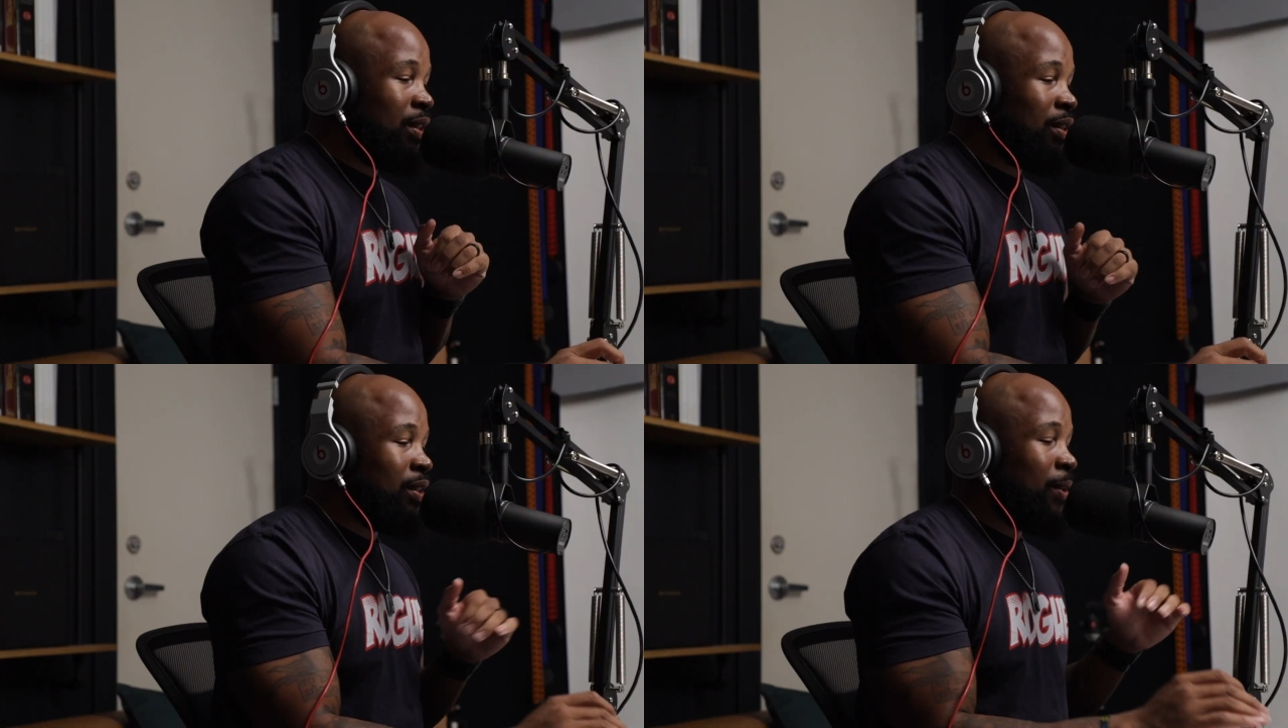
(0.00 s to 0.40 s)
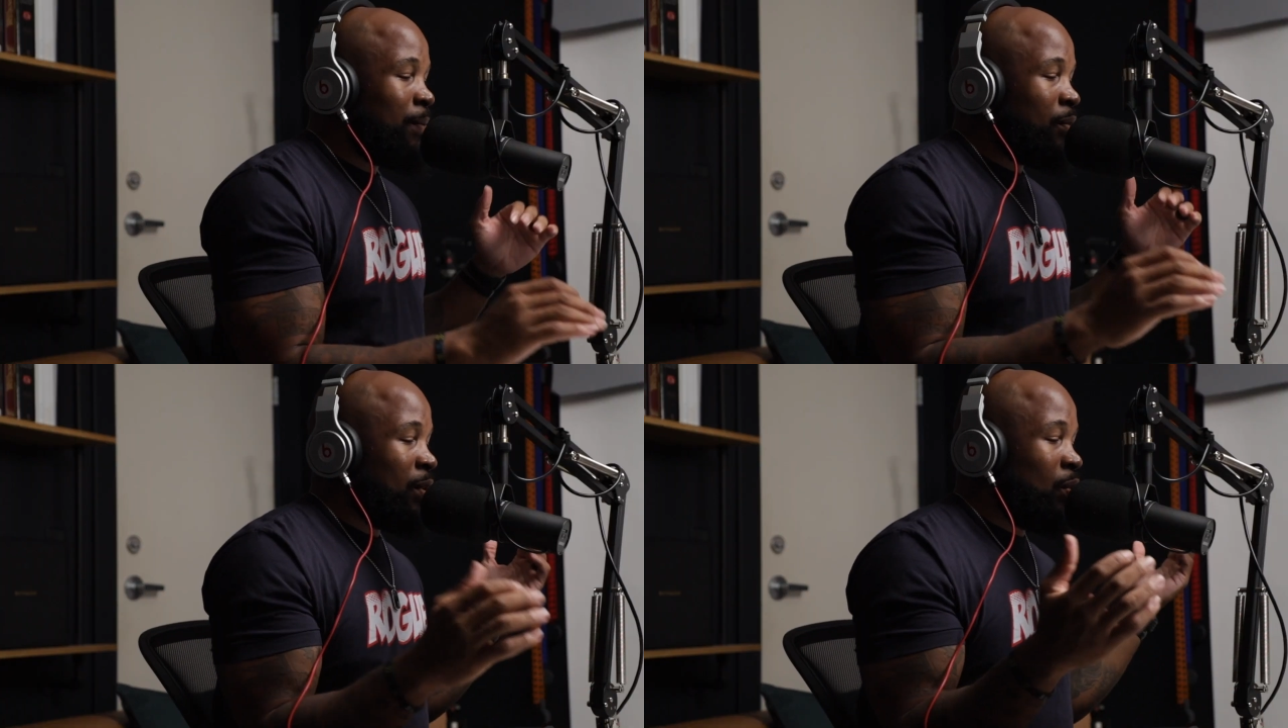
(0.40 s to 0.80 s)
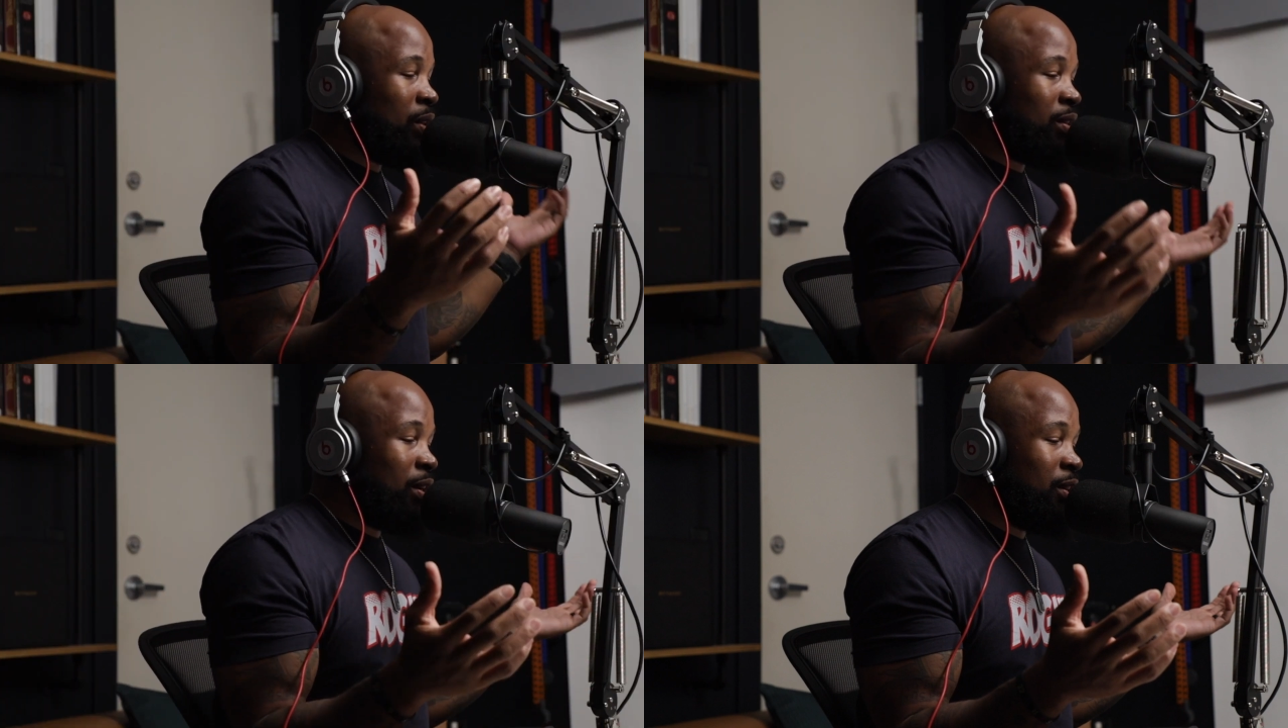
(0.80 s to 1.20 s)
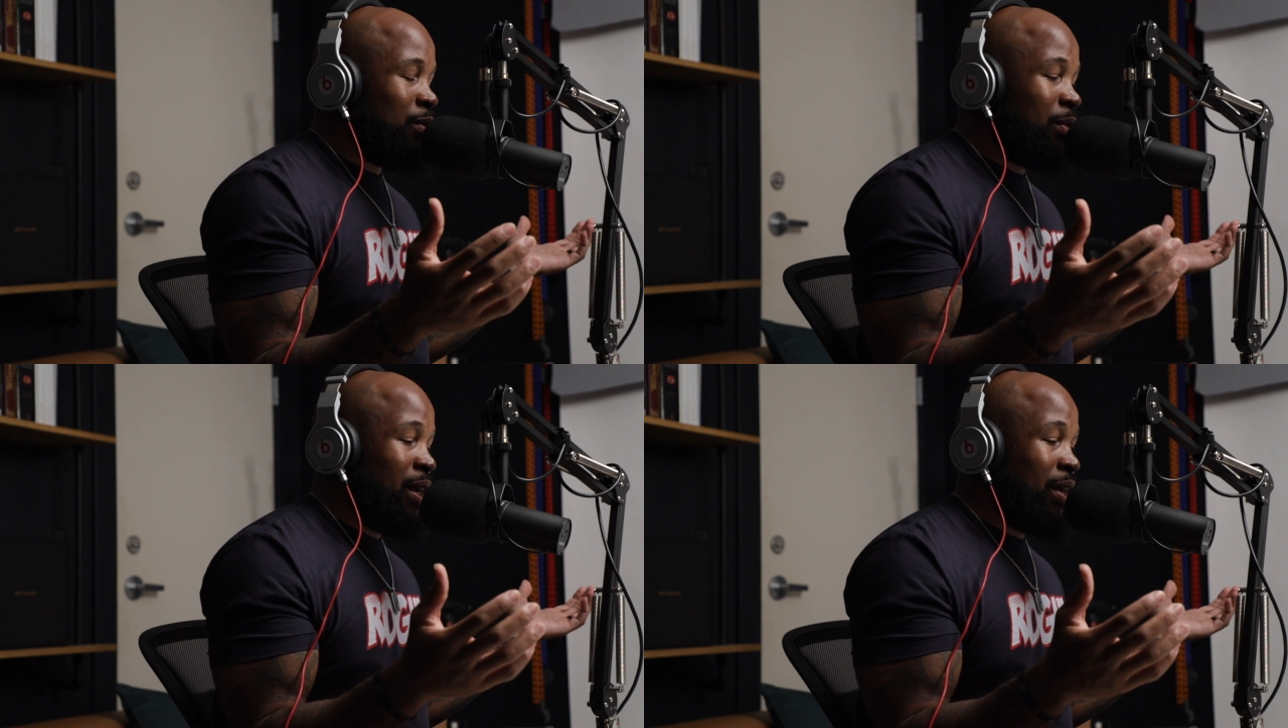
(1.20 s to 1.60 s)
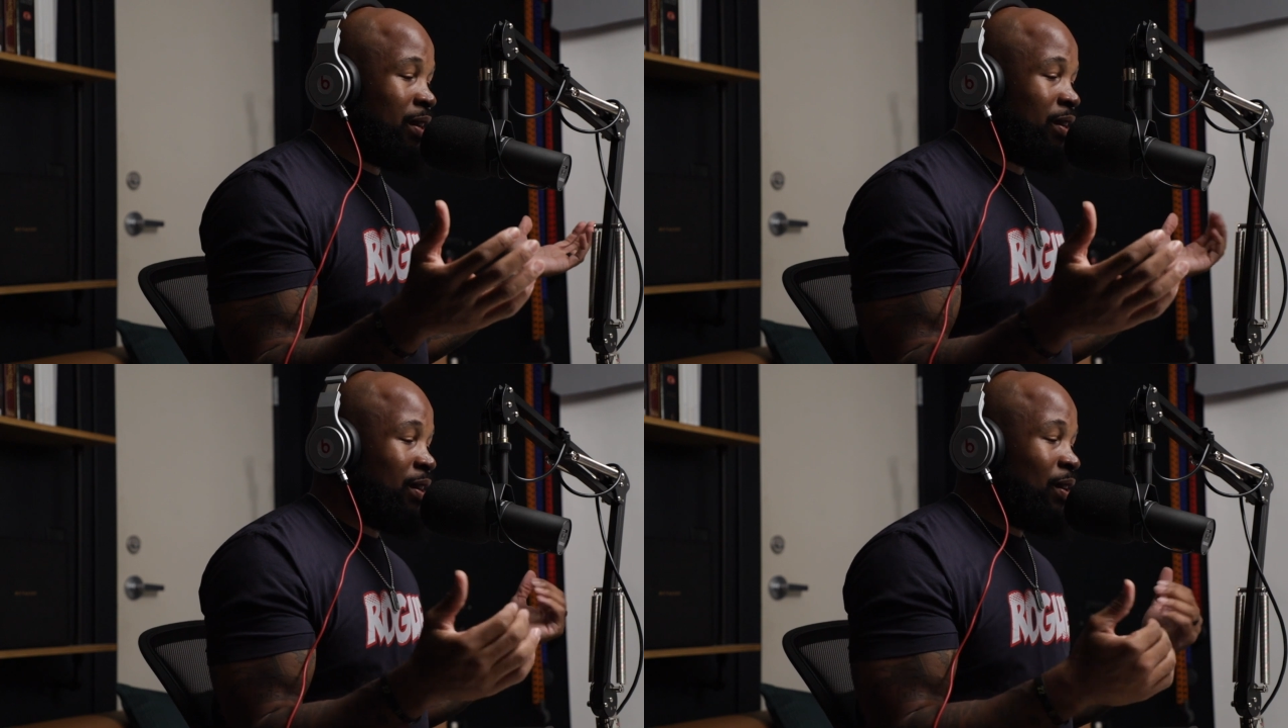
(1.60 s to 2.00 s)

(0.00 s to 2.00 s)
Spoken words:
look, what's on your mind?